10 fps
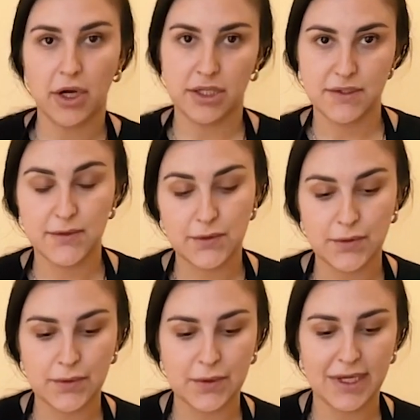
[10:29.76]
on
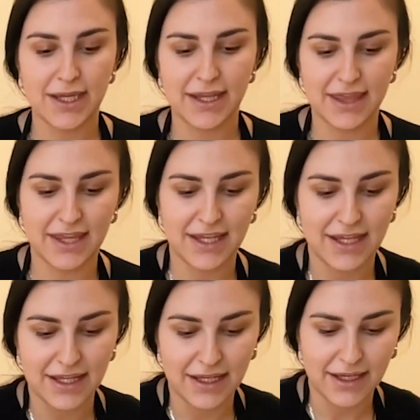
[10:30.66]
to
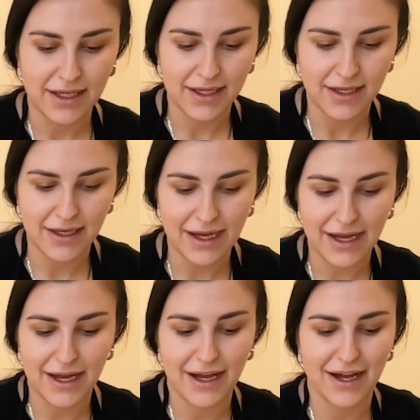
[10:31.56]
the
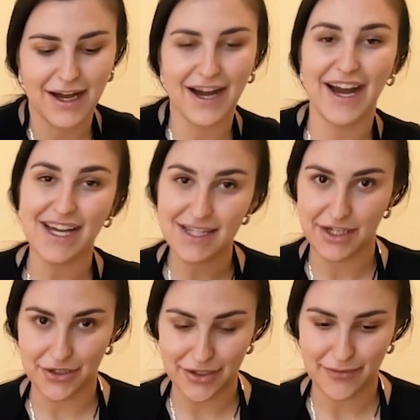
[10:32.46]
eyeliner.